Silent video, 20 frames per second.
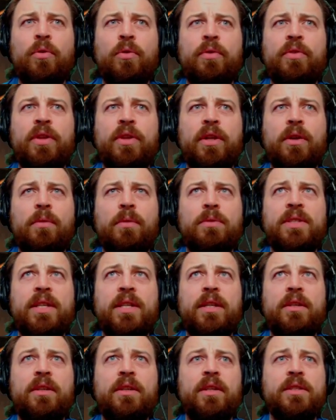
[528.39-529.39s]
Or even here, I was
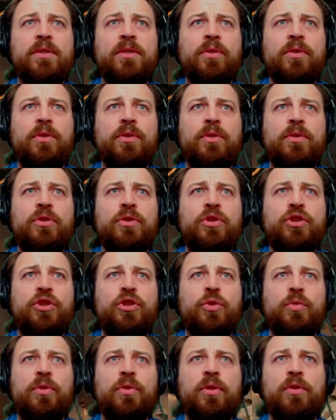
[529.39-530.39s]
saying this earlier, just
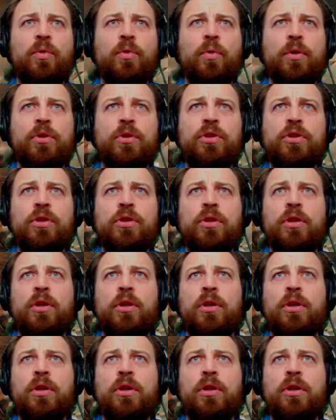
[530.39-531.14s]
shoot the torch.